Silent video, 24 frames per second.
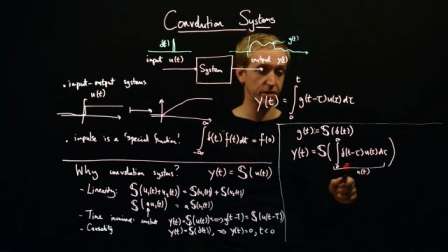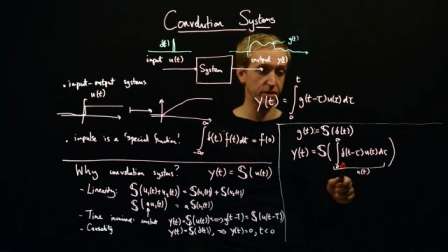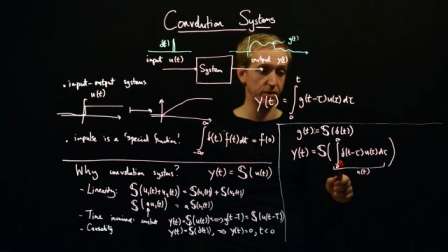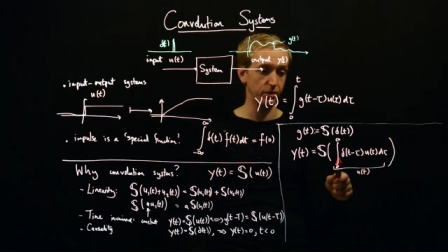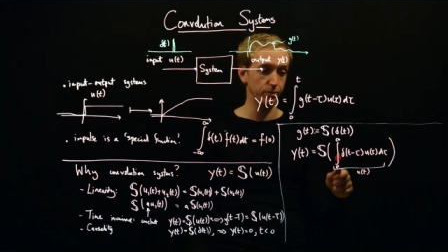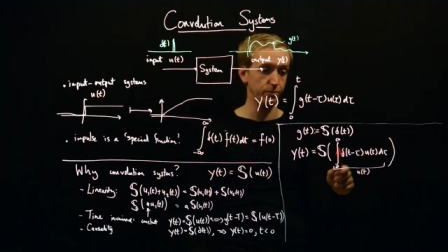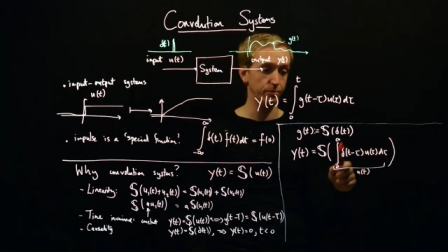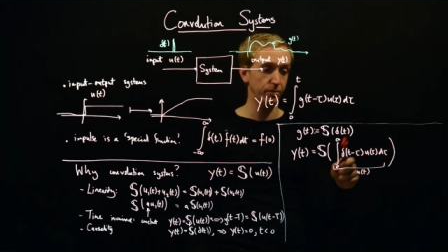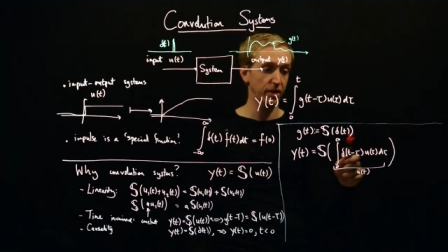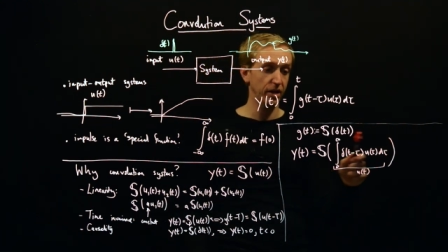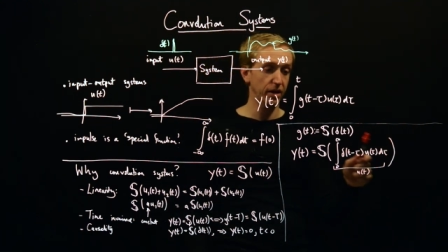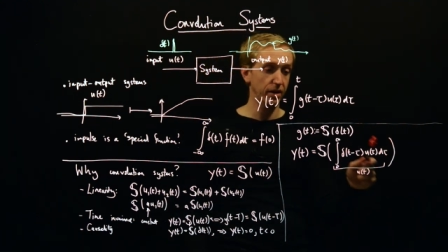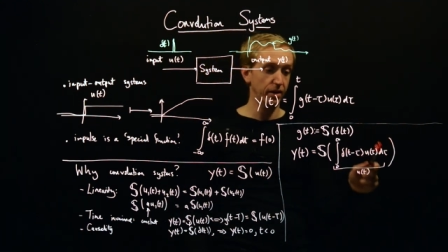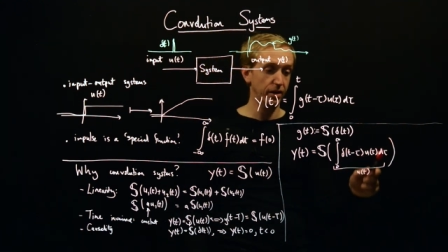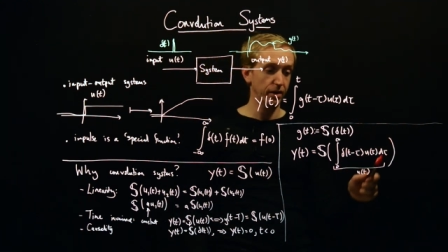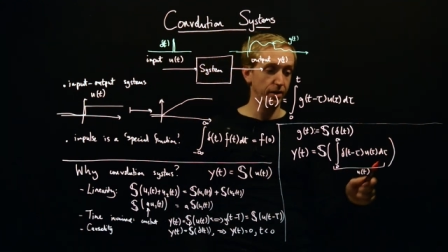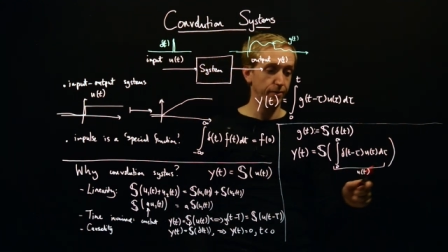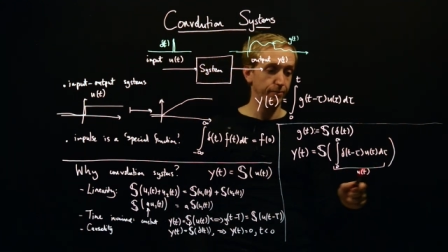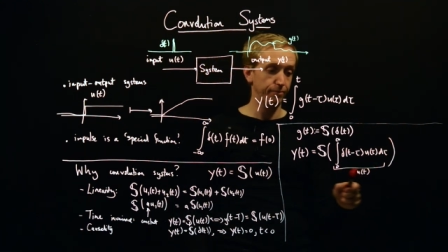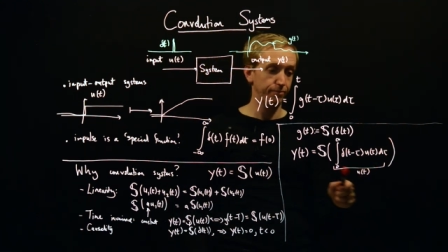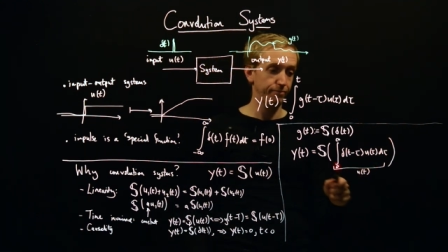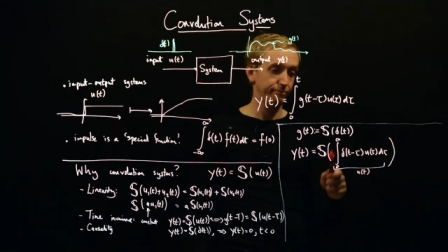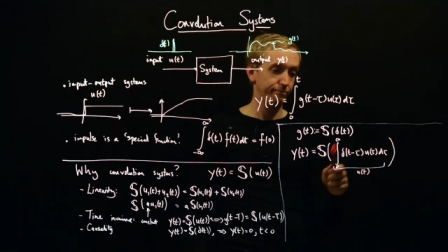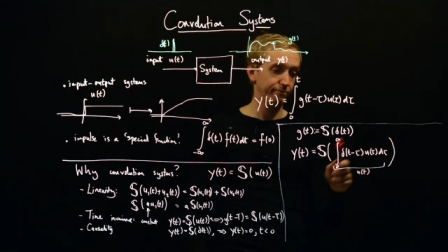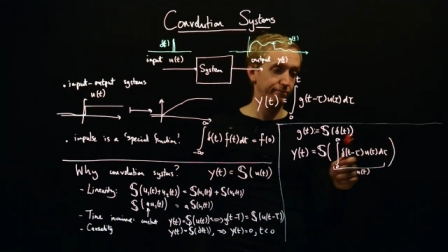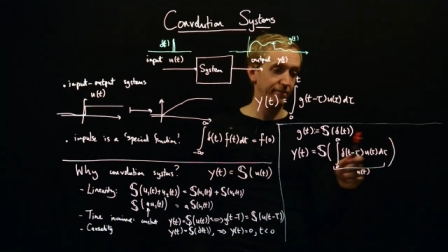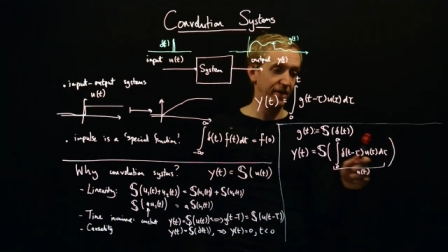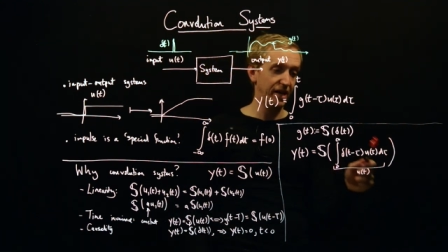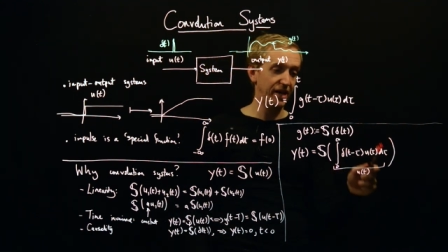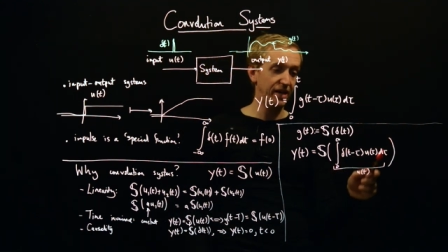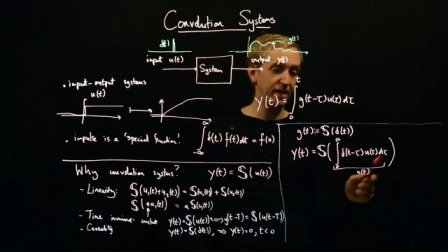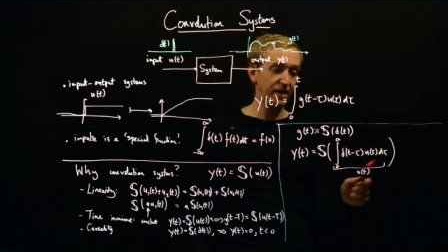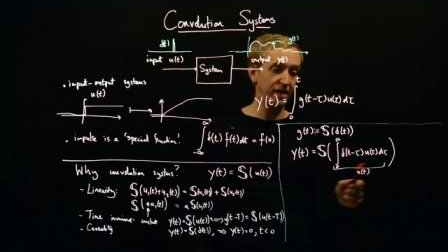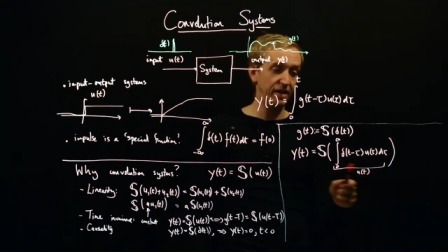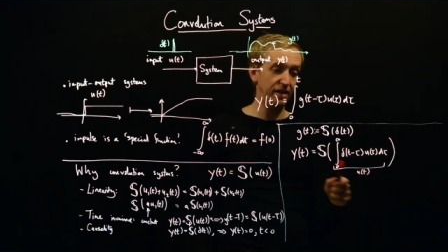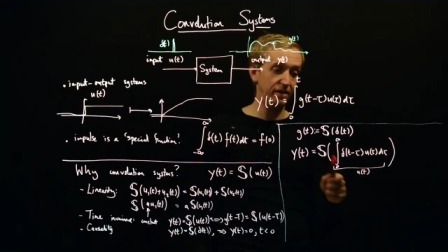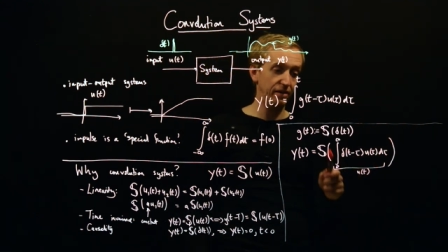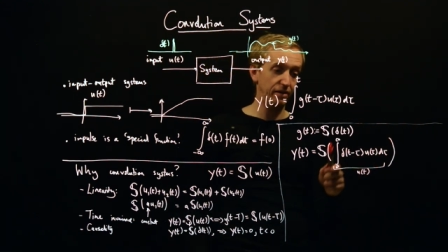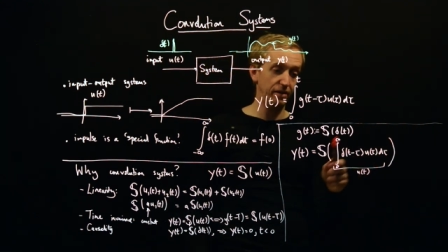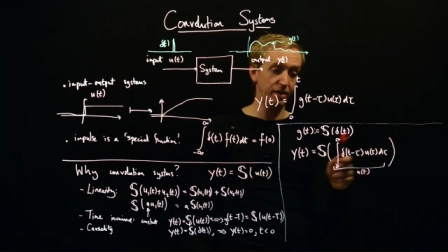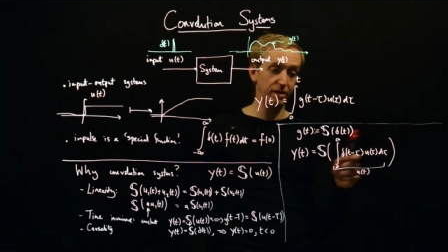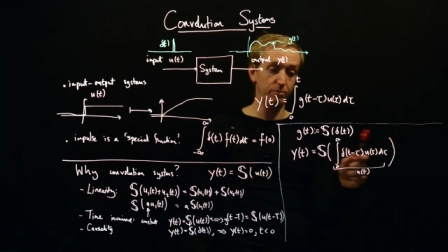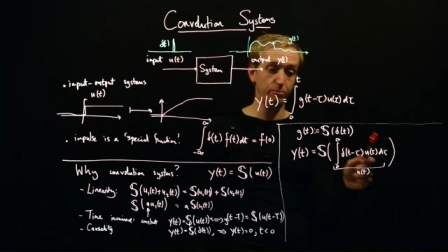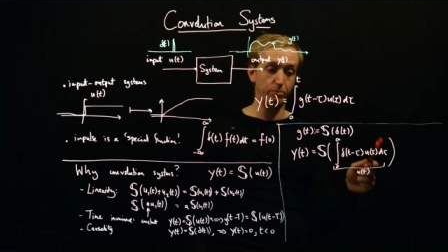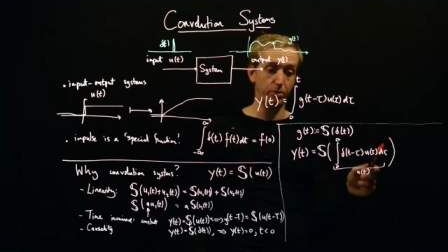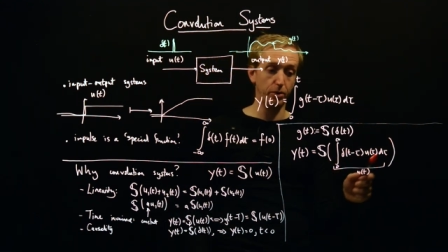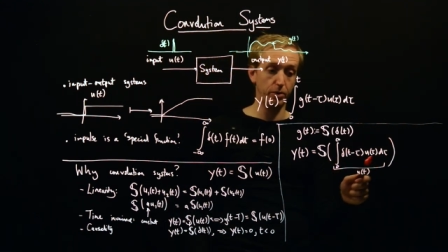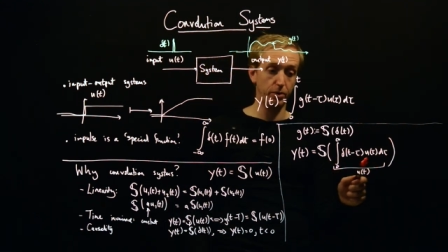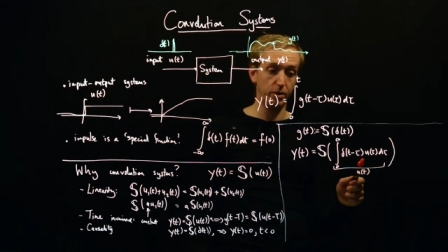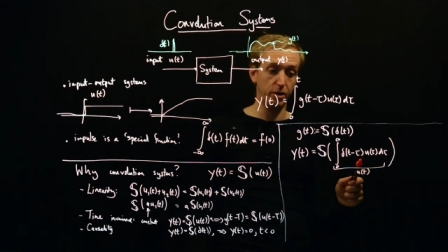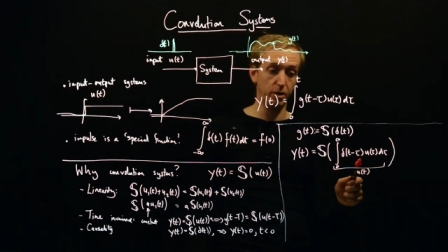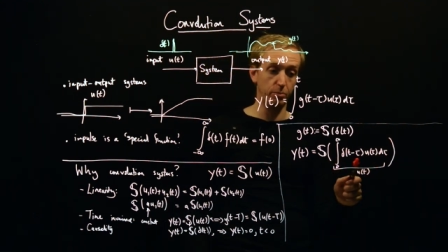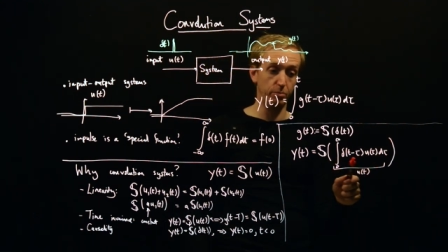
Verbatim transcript: So any input